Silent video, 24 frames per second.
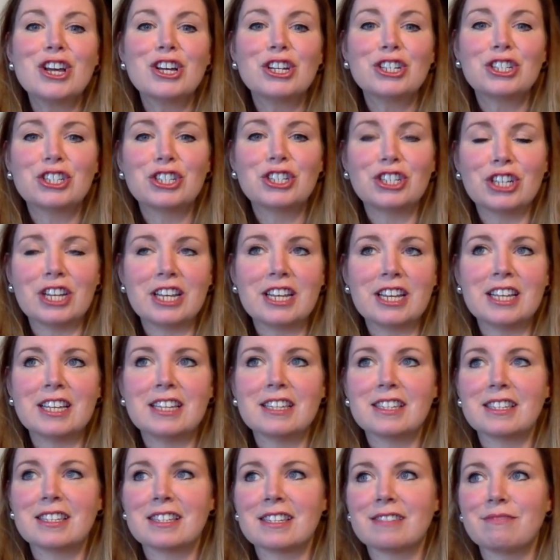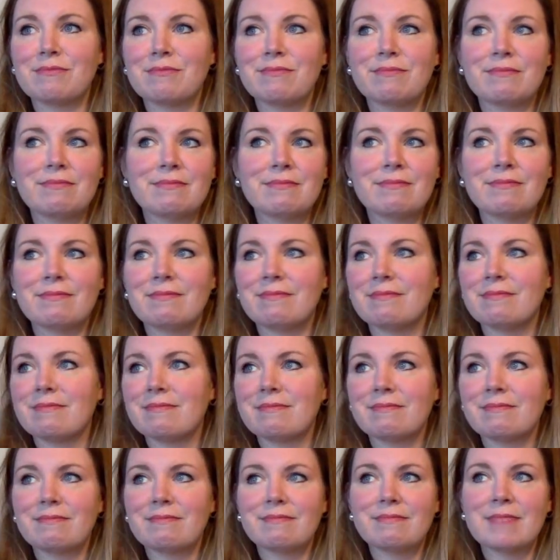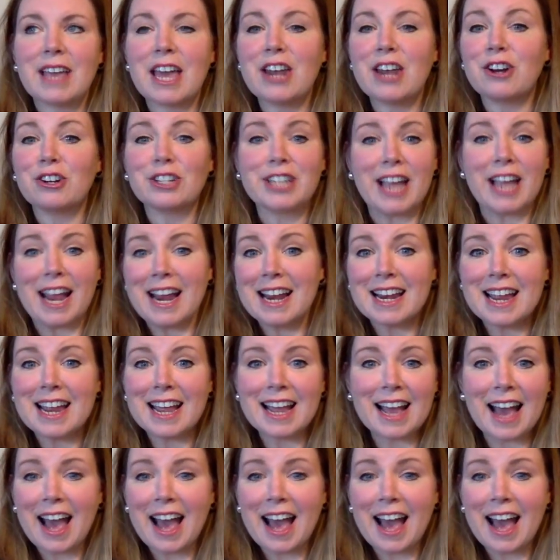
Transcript: She's entertaining.